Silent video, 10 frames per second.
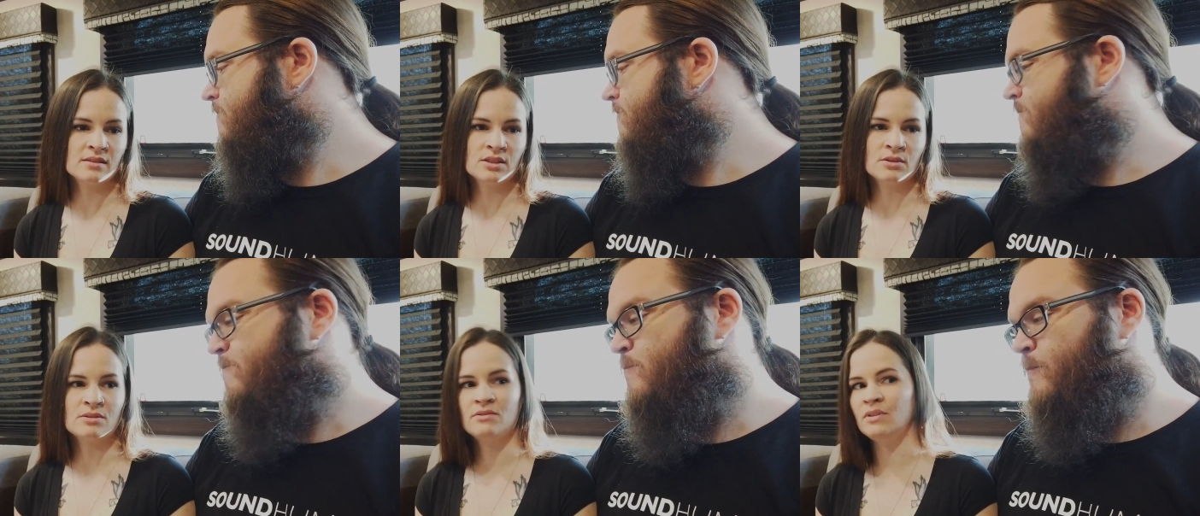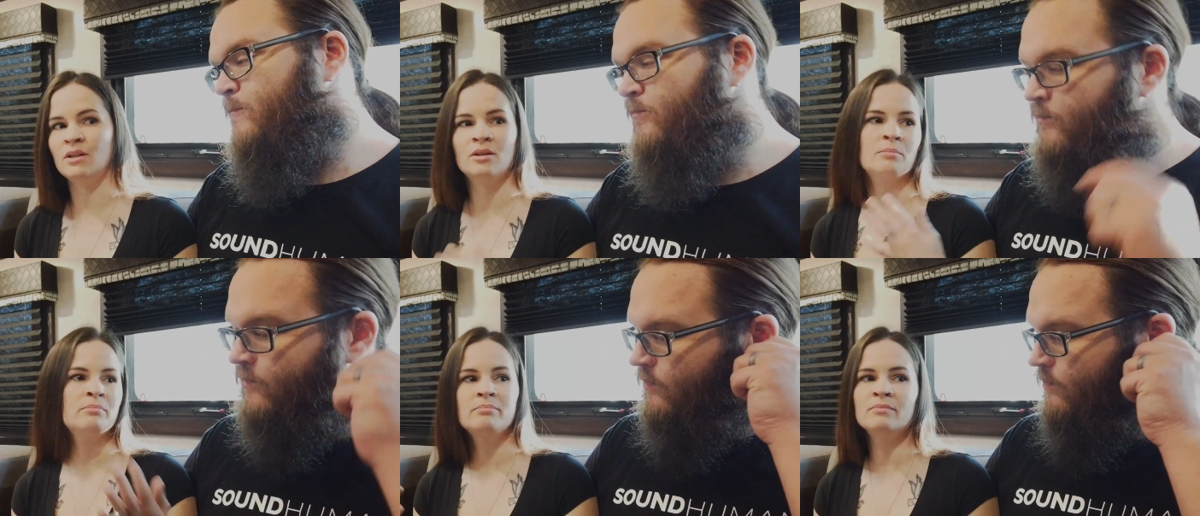Speaker 1: you know,
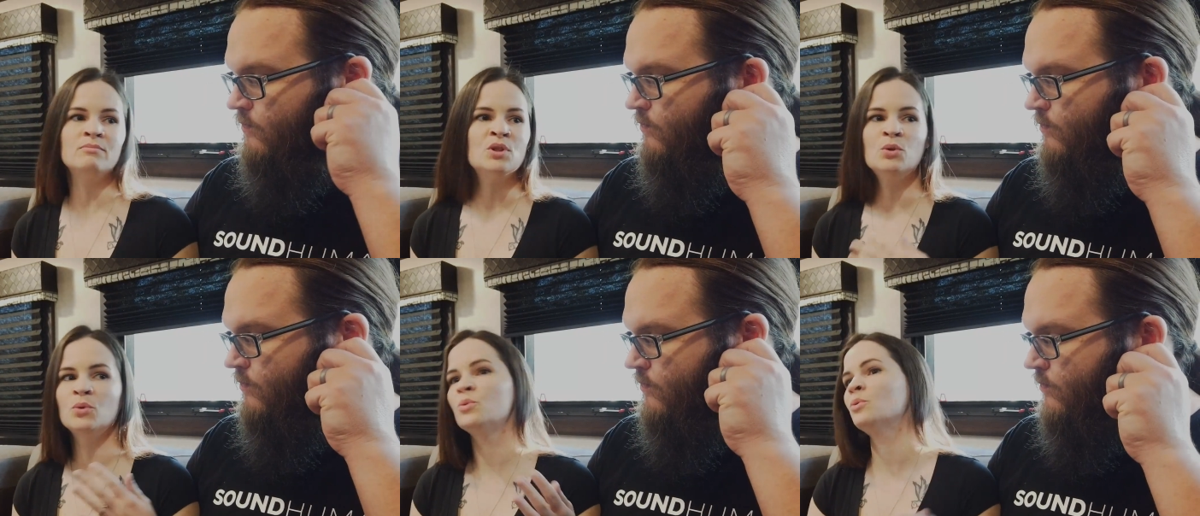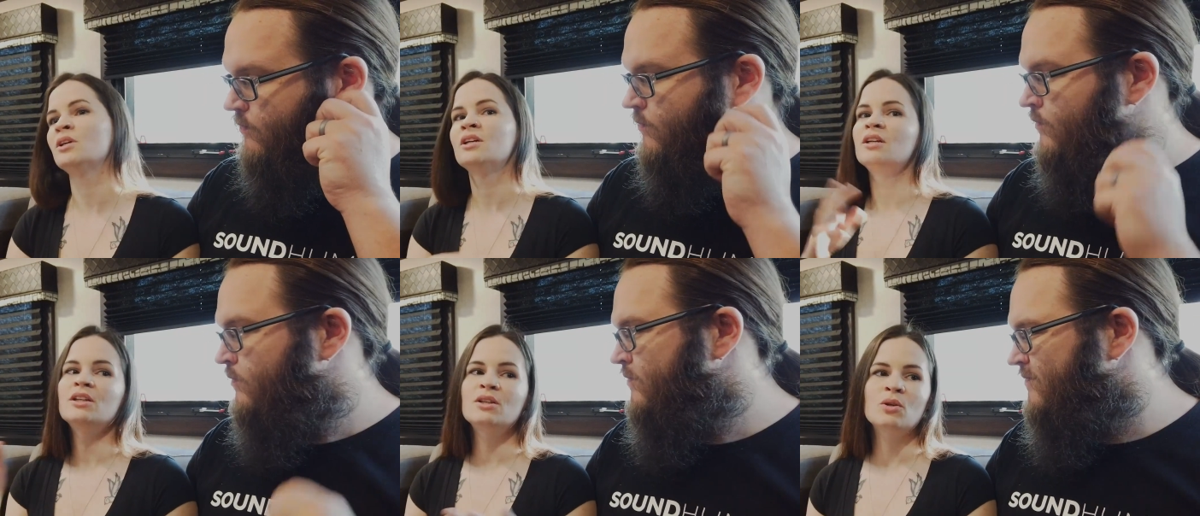develop new,
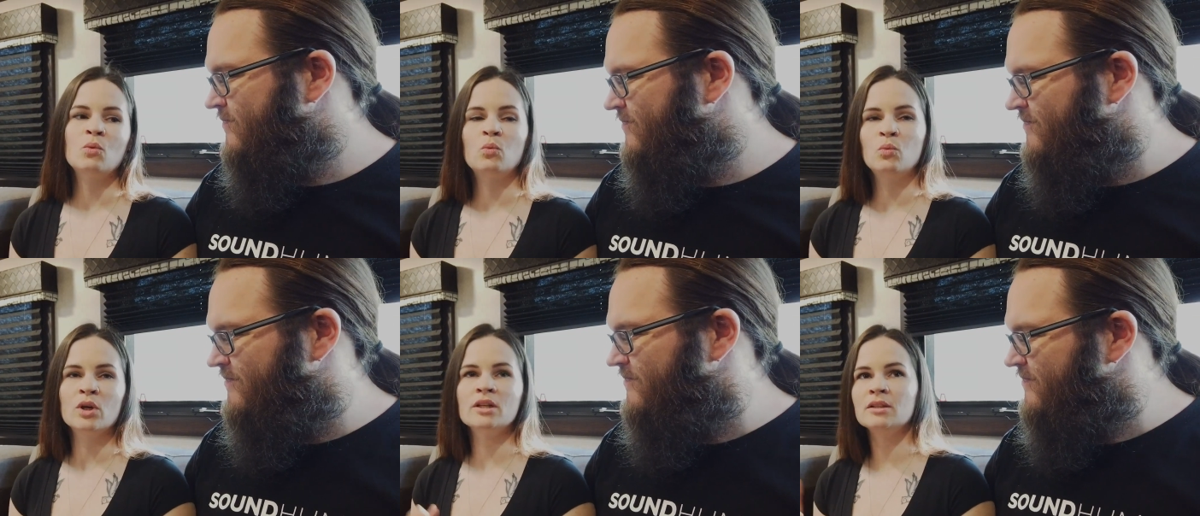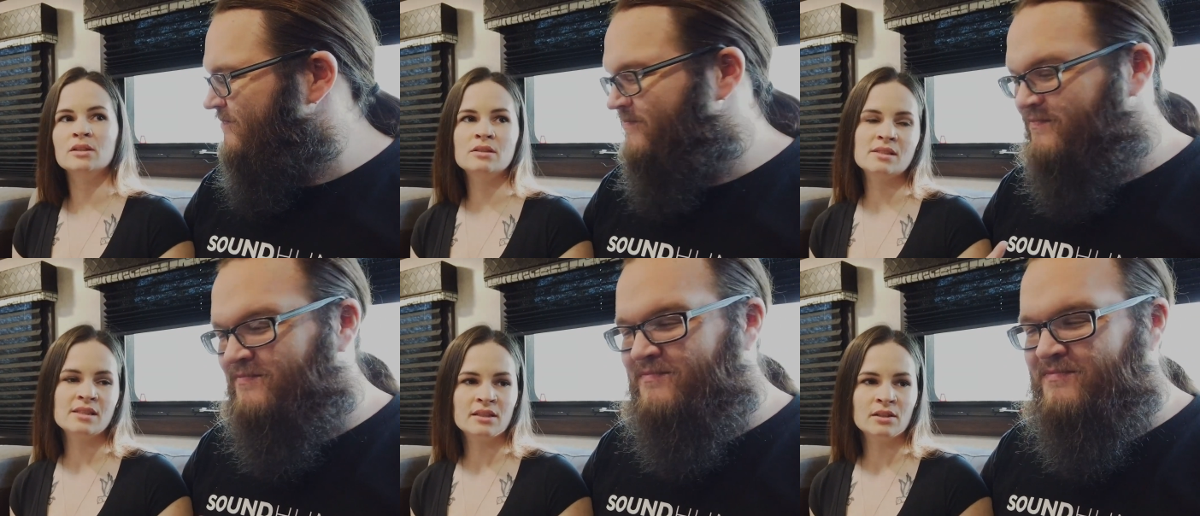you know,
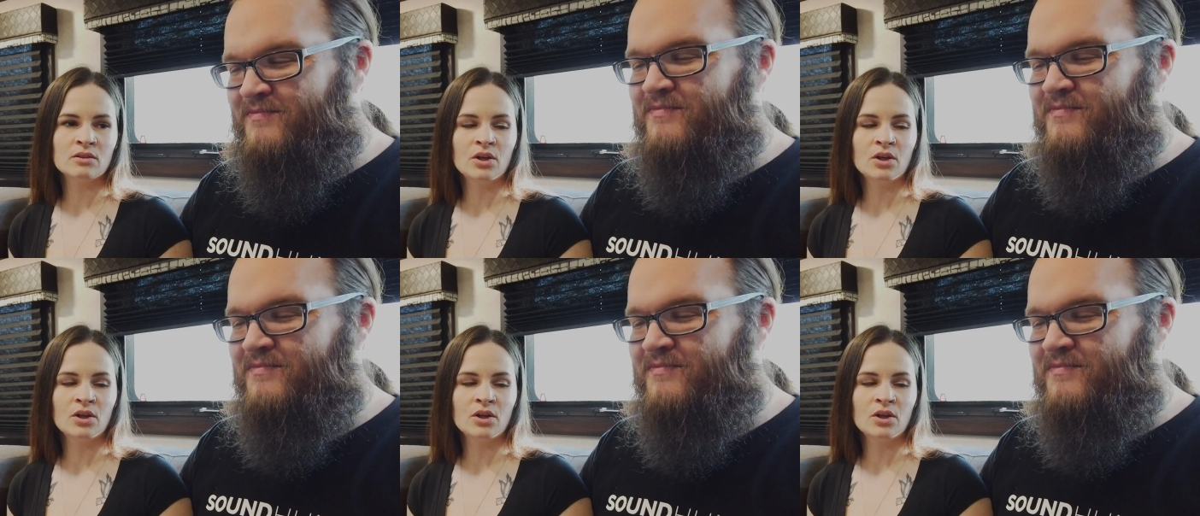words that they're